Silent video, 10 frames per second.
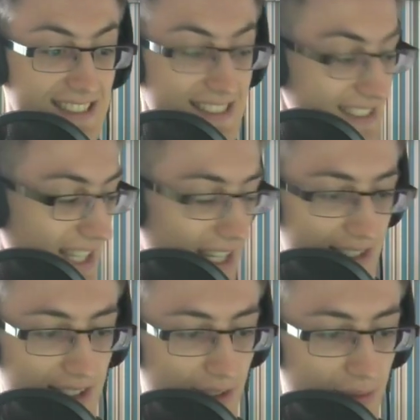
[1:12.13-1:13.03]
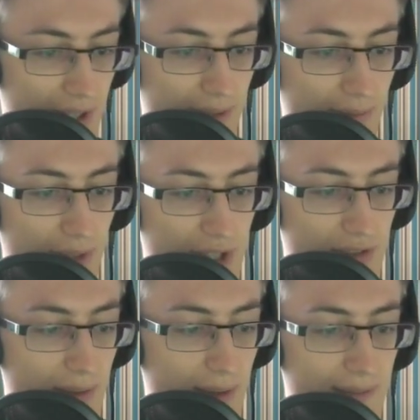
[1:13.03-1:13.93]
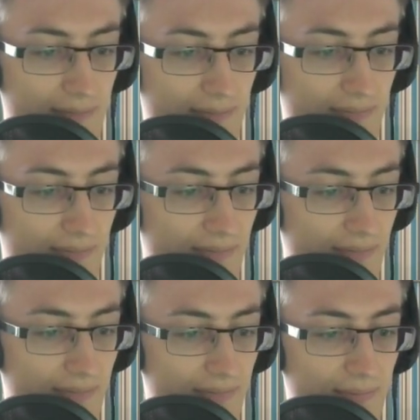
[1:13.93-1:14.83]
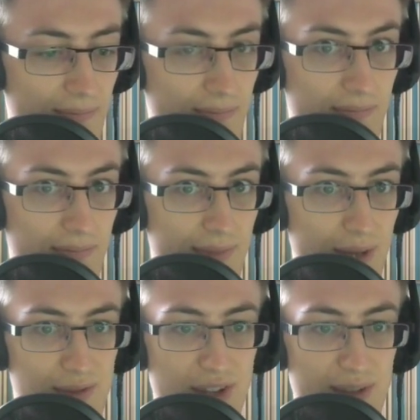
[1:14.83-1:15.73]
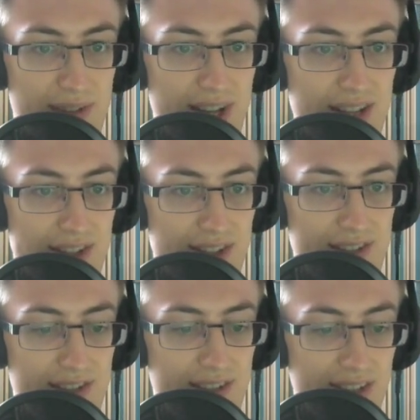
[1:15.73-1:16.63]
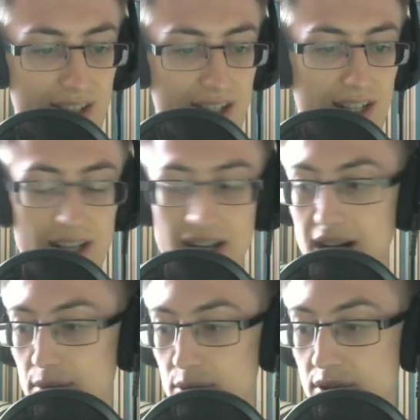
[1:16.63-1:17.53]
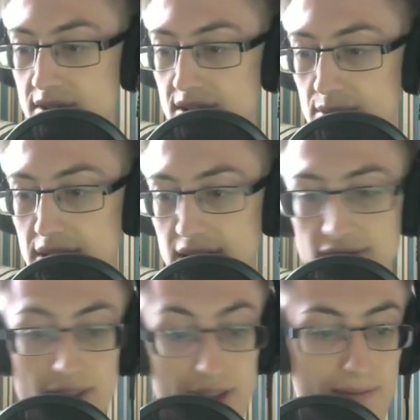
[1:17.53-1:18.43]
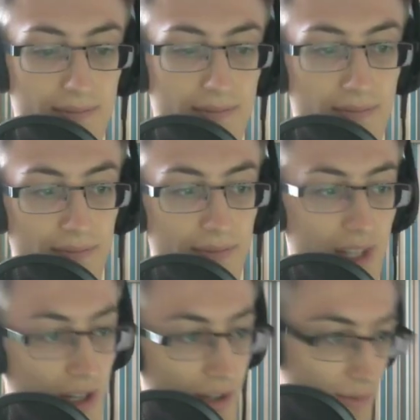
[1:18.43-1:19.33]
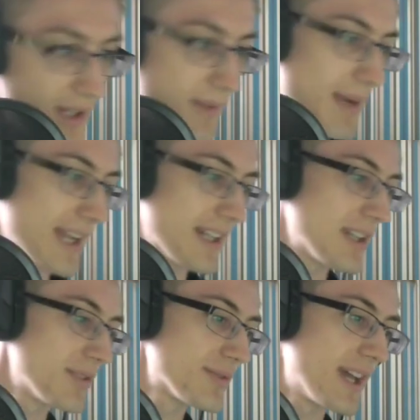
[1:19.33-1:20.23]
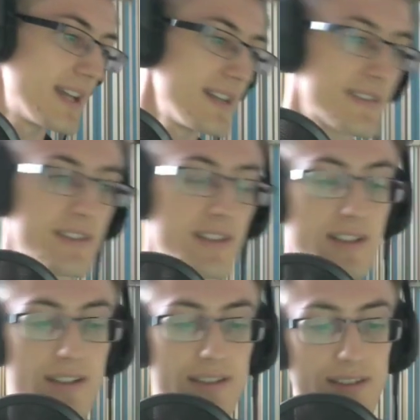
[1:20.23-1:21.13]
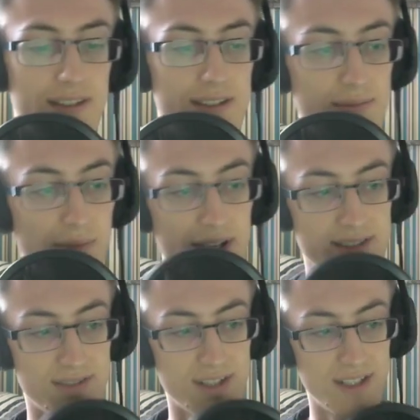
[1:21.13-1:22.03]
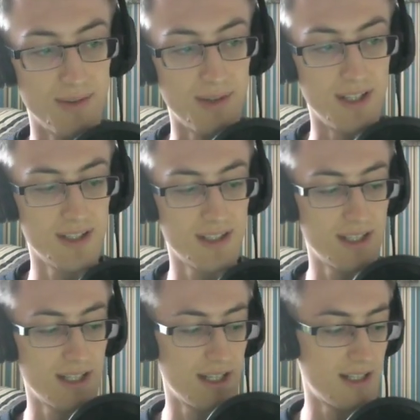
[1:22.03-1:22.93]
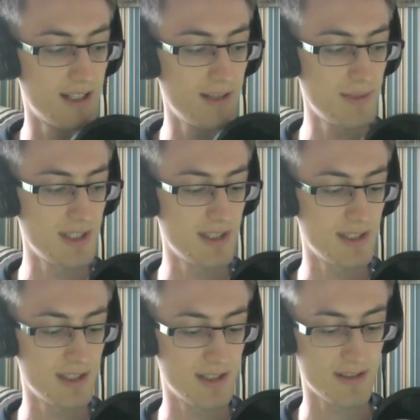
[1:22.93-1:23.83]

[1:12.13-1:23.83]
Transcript: Yeah, so we're streaming. Haven't streamed in ages. But we're doing something a bit different. You know, back in the old days. Oh, this mic's really in the way. Let me